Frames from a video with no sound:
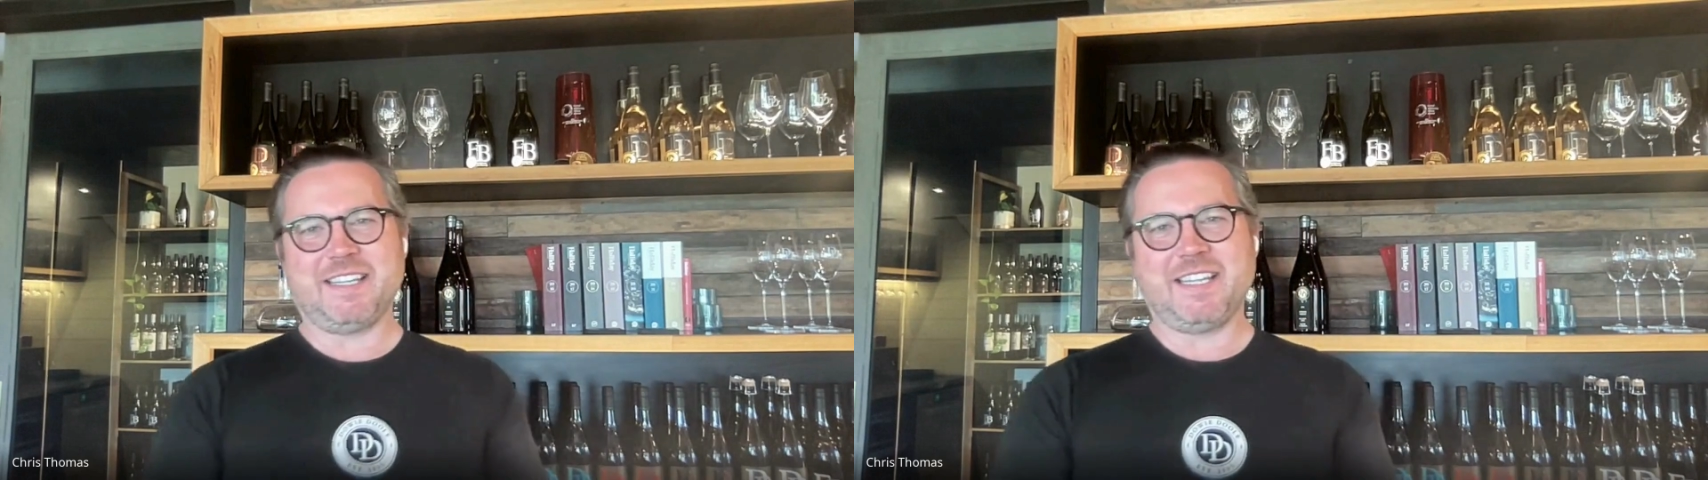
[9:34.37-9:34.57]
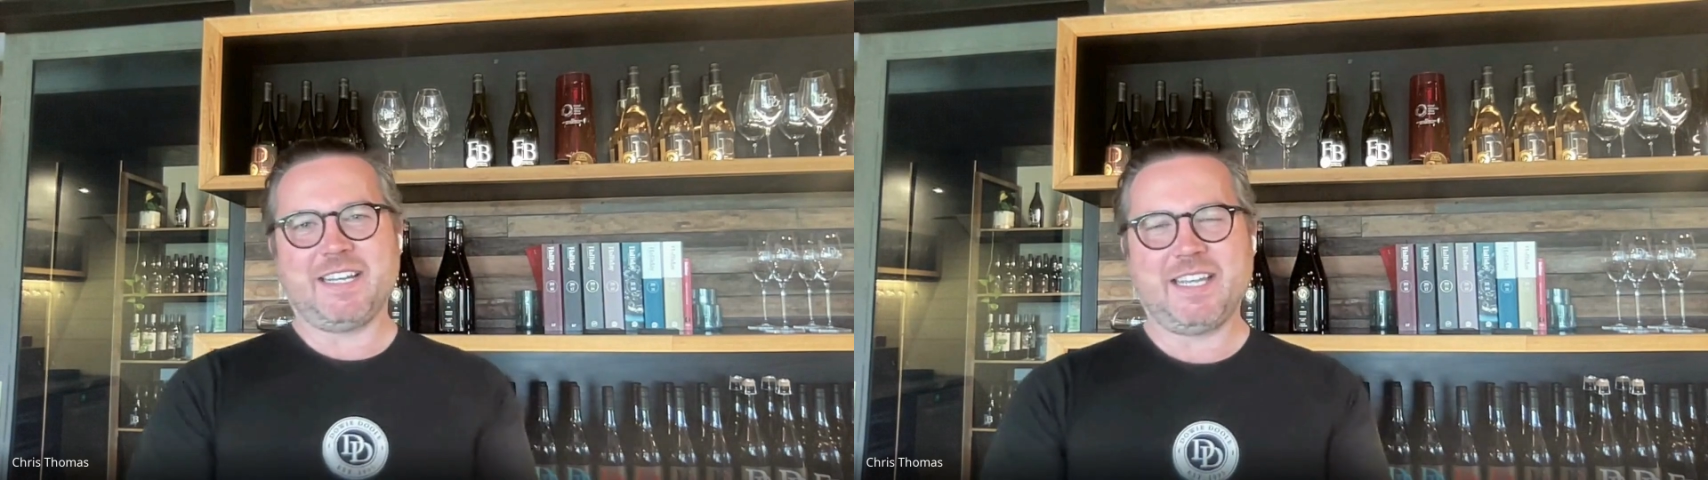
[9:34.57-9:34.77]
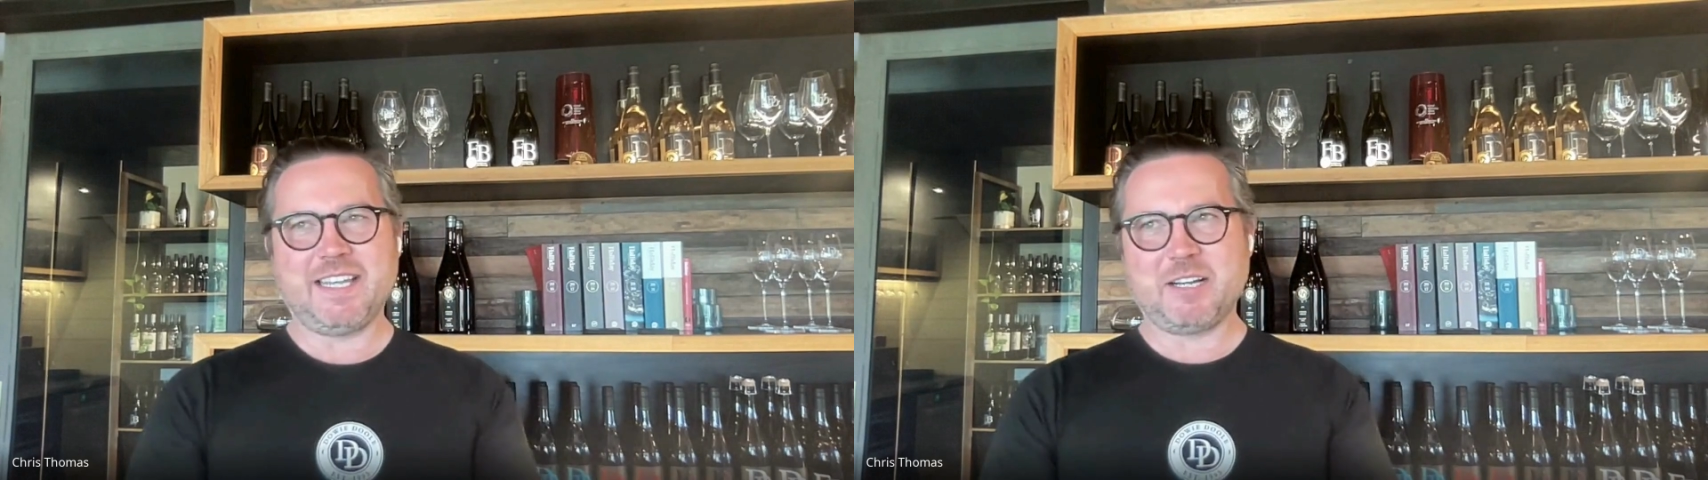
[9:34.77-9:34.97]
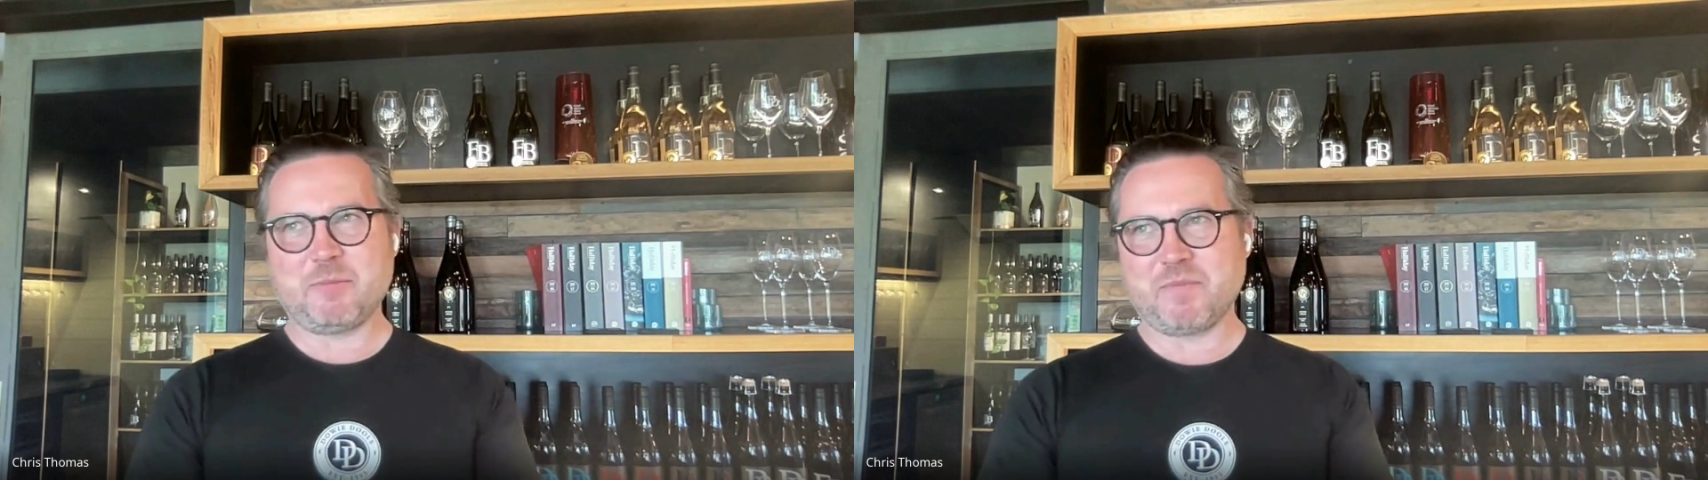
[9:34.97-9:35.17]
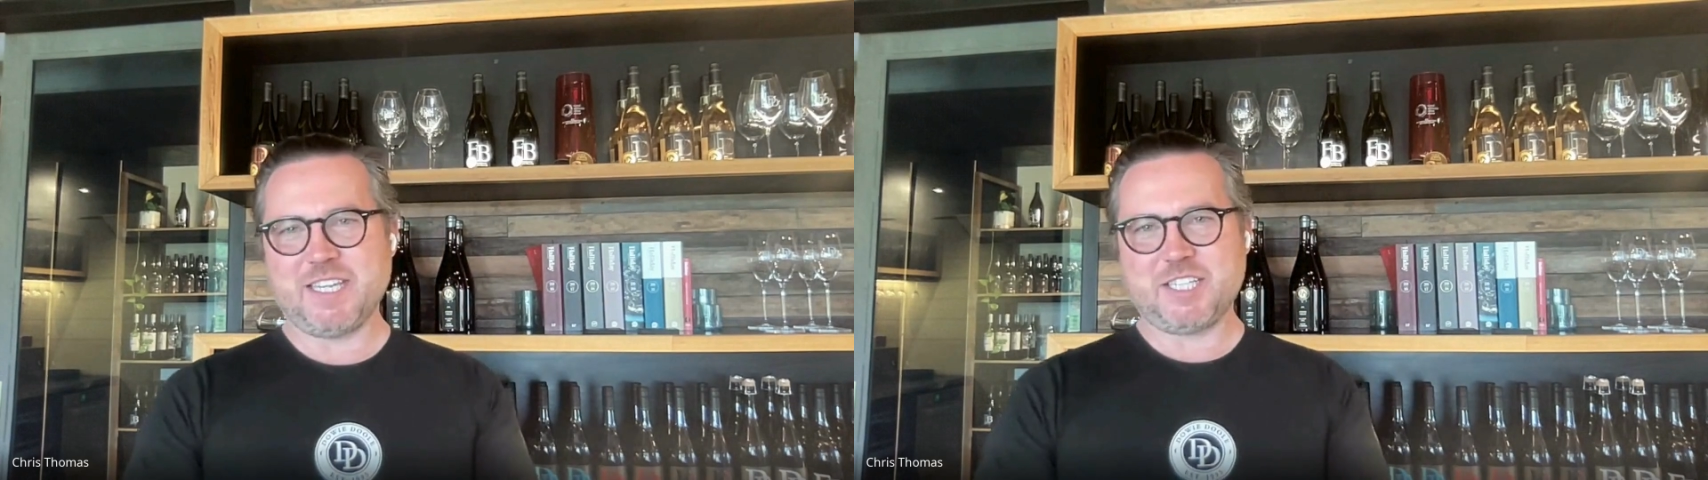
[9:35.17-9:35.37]
and then
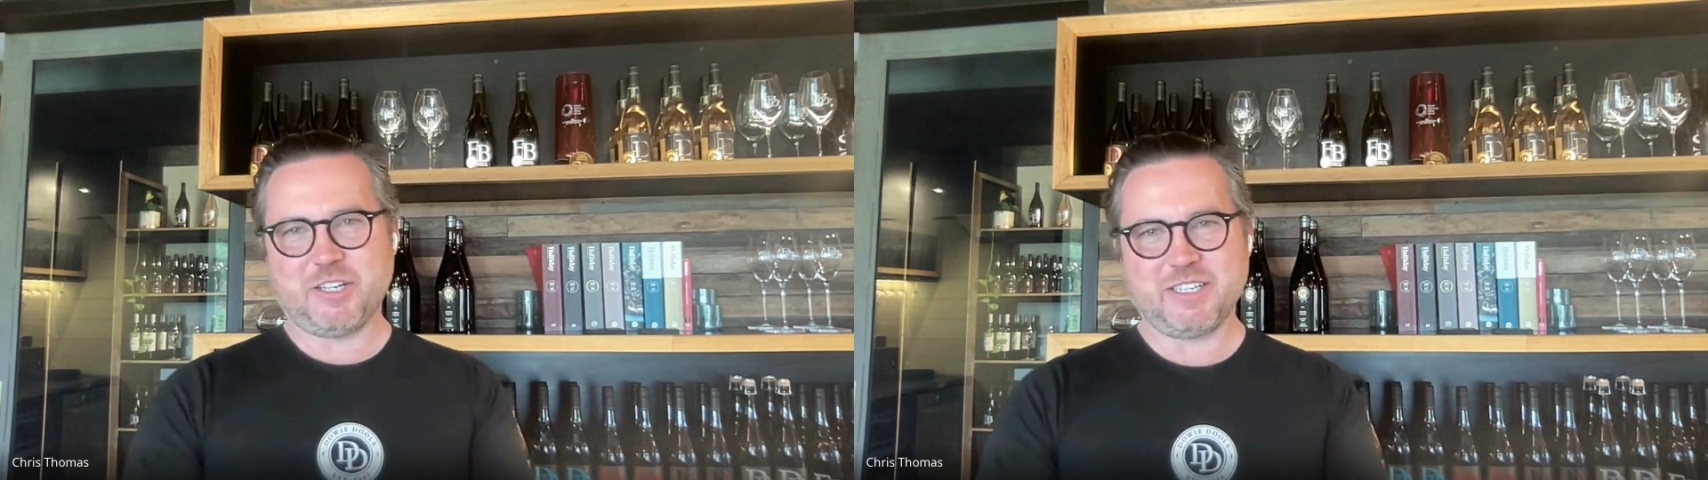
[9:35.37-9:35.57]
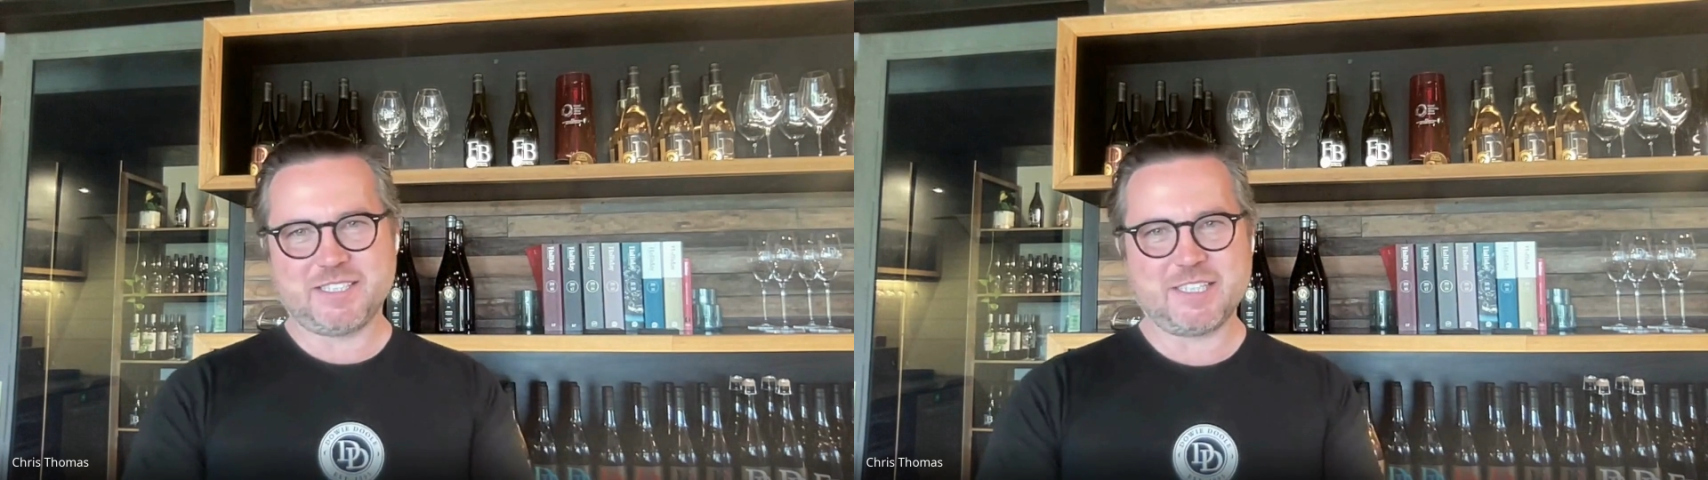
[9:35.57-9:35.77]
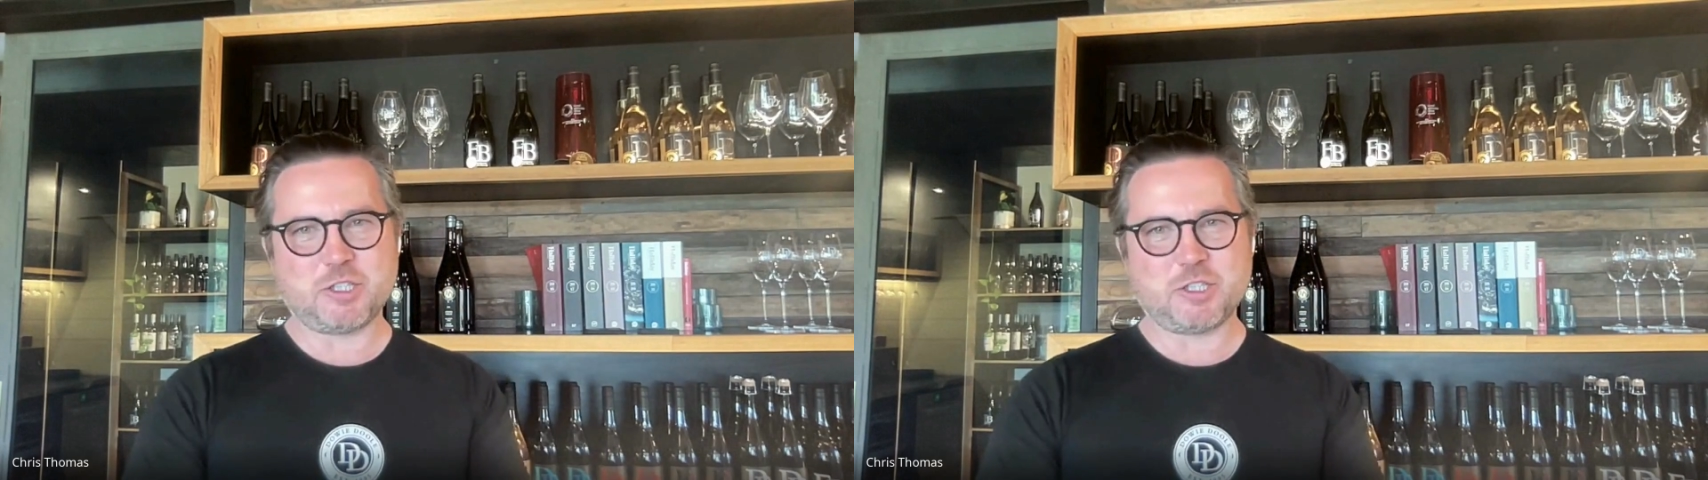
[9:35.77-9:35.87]
he showed us their